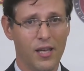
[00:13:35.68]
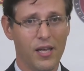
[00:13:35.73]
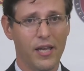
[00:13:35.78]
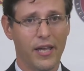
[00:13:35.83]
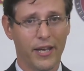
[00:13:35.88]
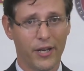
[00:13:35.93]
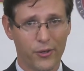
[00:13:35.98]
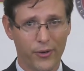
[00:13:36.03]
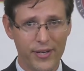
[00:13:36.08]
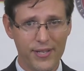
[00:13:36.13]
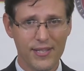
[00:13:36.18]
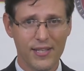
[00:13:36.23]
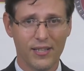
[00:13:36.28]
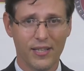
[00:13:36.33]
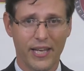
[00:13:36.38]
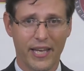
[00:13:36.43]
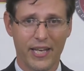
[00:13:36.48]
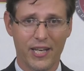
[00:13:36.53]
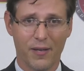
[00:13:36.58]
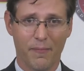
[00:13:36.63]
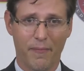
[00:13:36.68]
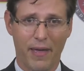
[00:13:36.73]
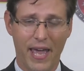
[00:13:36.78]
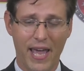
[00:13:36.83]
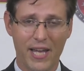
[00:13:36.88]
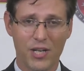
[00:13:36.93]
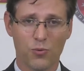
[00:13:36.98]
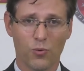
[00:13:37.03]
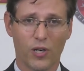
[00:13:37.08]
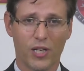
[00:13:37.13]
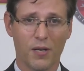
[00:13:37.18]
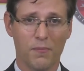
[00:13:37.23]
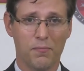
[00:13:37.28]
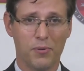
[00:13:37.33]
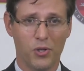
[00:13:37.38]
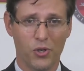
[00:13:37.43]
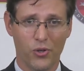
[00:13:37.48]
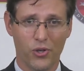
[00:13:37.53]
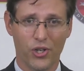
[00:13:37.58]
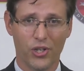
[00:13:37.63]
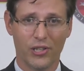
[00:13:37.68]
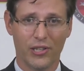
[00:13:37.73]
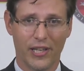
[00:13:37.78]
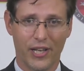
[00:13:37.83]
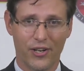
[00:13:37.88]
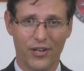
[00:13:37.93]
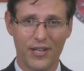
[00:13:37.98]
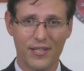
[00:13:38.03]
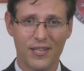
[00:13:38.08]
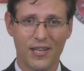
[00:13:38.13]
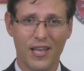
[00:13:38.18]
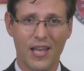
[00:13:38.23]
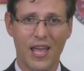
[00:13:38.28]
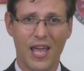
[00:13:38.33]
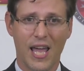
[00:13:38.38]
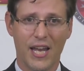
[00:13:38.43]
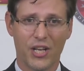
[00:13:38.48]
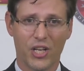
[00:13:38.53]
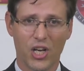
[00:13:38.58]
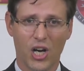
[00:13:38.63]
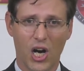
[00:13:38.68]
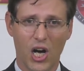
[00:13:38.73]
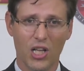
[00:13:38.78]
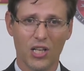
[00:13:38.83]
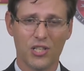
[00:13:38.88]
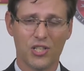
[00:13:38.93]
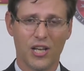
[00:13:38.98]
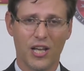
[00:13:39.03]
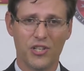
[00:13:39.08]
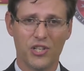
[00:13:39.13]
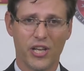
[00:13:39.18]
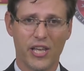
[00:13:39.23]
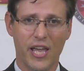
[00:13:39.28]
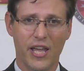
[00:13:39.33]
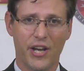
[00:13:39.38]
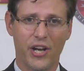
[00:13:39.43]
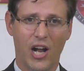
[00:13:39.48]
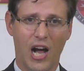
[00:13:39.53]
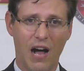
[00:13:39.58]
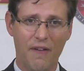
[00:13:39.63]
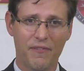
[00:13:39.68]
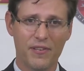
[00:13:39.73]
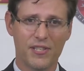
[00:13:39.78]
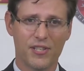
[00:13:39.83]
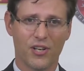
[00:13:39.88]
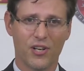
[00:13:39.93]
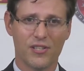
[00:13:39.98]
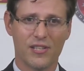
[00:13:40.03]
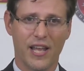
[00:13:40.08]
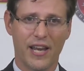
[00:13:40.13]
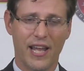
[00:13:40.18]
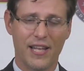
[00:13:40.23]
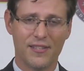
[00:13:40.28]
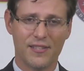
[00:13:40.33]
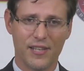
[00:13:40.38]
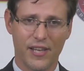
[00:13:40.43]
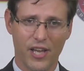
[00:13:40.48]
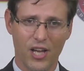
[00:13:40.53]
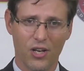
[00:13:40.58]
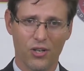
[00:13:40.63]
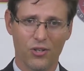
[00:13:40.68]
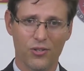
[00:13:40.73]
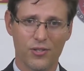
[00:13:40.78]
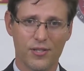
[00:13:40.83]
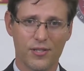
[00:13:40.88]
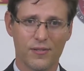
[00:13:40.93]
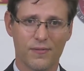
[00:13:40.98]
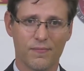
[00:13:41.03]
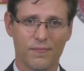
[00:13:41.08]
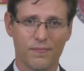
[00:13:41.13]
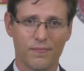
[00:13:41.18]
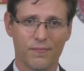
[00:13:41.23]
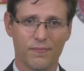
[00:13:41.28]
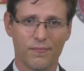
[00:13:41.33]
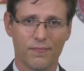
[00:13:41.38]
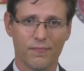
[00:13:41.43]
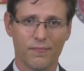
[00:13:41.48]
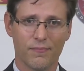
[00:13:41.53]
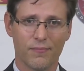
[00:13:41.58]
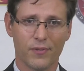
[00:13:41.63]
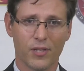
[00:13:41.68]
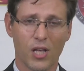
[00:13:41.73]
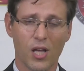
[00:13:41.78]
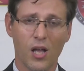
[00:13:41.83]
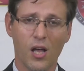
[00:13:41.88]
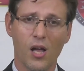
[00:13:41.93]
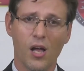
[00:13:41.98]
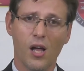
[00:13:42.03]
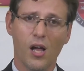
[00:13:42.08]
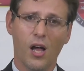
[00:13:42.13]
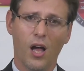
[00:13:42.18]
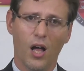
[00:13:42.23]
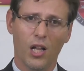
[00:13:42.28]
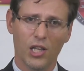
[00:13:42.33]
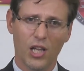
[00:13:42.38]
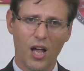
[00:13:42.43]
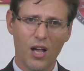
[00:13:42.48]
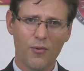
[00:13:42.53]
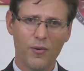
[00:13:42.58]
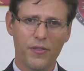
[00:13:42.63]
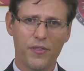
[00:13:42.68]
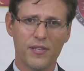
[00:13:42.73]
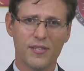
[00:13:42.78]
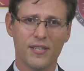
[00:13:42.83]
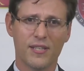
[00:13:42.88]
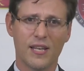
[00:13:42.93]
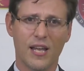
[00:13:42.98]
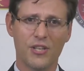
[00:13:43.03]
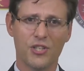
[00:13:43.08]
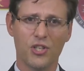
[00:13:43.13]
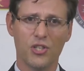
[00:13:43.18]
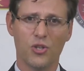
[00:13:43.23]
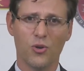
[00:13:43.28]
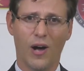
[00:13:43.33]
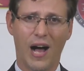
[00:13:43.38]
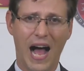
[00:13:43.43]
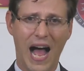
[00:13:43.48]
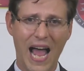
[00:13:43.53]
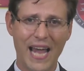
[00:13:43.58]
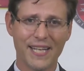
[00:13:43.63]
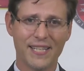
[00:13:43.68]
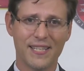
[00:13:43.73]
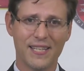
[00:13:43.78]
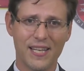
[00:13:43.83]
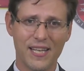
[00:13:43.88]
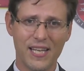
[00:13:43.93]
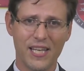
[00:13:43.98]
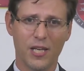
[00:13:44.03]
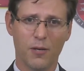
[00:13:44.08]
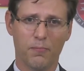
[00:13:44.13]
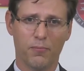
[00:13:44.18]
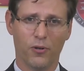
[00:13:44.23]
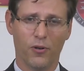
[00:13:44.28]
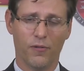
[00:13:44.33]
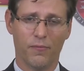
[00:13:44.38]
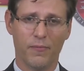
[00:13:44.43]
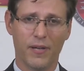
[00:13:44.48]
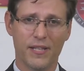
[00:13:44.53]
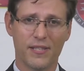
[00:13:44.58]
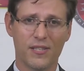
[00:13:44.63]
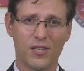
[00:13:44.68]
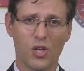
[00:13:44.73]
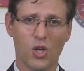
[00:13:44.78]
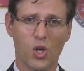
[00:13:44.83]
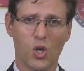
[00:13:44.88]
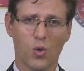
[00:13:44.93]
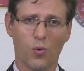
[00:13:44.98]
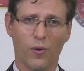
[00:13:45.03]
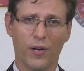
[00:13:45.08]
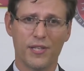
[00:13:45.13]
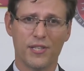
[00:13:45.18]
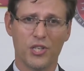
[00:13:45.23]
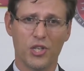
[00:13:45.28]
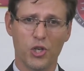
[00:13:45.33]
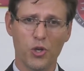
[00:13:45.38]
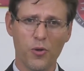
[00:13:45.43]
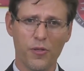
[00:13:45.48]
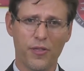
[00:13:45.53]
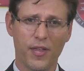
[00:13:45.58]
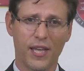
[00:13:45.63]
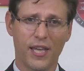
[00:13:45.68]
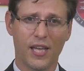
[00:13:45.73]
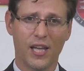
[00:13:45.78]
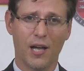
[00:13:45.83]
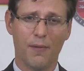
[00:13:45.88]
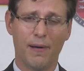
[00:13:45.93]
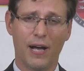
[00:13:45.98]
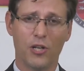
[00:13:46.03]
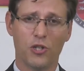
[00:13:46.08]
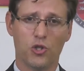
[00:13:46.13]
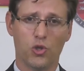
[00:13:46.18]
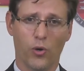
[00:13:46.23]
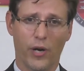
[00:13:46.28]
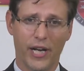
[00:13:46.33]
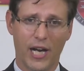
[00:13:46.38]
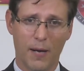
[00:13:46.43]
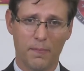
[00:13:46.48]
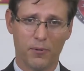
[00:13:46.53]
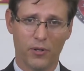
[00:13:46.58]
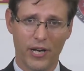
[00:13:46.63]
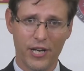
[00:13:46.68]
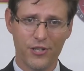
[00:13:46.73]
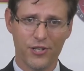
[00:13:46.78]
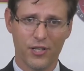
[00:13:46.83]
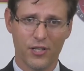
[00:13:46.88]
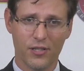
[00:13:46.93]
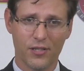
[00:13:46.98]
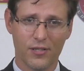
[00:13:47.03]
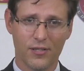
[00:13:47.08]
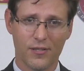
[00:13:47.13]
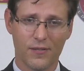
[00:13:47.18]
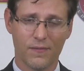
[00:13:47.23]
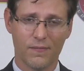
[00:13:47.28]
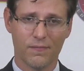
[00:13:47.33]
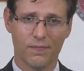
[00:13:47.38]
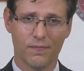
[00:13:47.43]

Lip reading: Increasingly in demand were computer literate and college-educated officers and NCOs. Along with this attention to IT improvements was new thinking about joint operations.